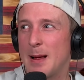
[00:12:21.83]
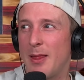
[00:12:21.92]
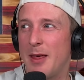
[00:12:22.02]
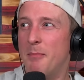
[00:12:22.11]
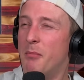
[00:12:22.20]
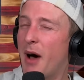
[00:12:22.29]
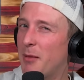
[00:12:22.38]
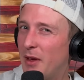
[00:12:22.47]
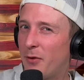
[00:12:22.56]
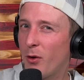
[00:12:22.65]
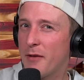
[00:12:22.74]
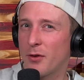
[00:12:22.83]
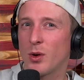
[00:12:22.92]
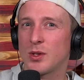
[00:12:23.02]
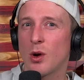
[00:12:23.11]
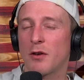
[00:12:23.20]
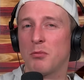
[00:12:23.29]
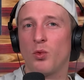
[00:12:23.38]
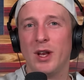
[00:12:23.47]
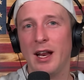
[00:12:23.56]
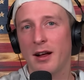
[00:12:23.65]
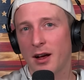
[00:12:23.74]
it might be fully frozen over.
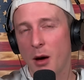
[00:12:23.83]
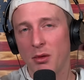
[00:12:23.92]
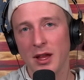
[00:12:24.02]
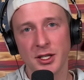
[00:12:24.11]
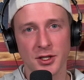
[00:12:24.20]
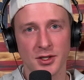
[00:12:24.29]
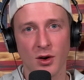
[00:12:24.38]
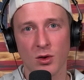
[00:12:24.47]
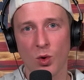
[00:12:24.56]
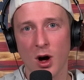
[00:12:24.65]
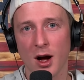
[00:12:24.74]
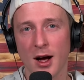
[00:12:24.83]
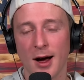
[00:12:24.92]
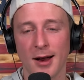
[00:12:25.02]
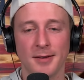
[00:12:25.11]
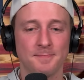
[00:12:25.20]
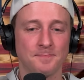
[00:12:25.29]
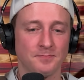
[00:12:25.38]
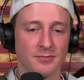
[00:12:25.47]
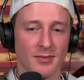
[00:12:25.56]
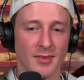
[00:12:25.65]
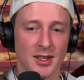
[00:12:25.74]
We need a couple inches, though, to walk on it.
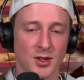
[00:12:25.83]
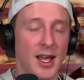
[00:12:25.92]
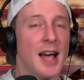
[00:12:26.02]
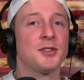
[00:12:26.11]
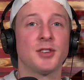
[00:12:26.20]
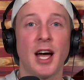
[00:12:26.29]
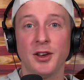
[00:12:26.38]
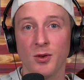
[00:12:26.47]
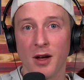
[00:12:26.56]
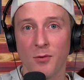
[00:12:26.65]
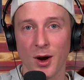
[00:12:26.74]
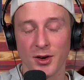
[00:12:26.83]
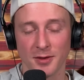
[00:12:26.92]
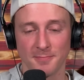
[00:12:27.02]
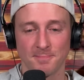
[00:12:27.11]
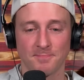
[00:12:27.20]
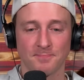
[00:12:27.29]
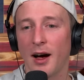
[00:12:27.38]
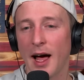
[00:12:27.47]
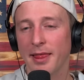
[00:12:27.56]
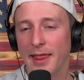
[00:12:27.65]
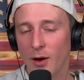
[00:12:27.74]
So yes, I do love winter.
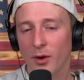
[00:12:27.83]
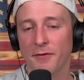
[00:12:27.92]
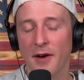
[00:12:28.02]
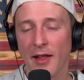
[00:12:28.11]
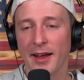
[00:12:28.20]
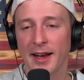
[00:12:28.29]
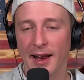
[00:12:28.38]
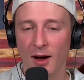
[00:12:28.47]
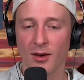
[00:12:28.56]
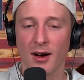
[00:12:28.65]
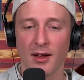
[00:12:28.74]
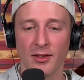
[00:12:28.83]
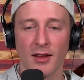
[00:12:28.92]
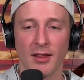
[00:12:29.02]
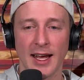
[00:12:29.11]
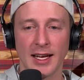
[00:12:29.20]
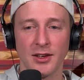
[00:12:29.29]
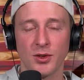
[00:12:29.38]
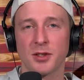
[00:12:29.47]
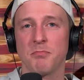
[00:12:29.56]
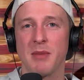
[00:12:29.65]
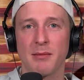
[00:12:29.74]
I think we're finally going to get out on the lake and do
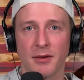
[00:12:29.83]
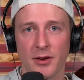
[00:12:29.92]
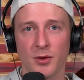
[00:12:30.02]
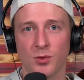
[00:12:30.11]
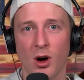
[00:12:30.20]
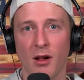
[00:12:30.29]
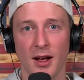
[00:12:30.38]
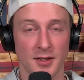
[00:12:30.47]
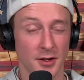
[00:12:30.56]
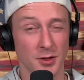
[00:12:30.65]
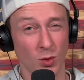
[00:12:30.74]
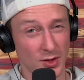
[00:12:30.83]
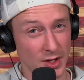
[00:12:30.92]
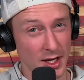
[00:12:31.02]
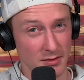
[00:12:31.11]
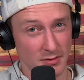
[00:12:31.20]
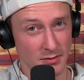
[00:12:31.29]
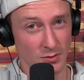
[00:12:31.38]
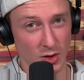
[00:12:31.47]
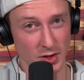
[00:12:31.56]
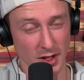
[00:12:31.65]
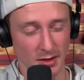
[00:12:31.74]
some meme reviews while ice fishing. We'll see.
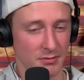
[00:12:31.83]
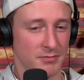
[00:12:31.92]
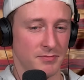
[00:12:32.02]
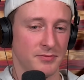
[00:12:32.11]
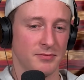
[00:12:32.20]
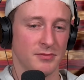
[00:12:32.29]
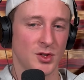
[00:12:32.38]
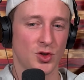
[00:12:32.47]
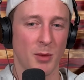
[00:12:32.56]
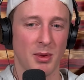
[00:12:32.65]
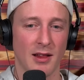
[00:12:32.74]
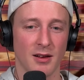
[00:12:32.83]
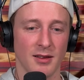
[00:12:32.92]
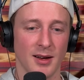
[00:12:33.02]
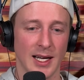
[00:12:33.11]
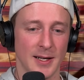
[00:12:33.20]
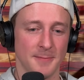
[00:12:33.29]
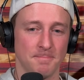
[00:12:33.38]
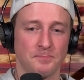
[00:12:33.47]
Just dropping a little nugget here.